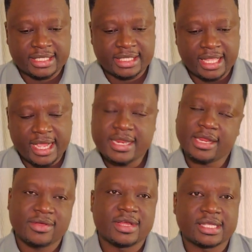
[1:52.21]
They are
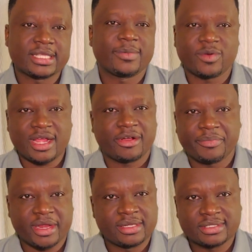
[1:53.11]
not going to accept what our
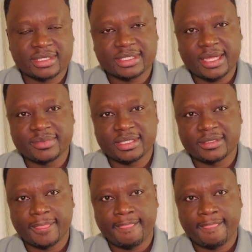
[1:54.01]
parents accepted.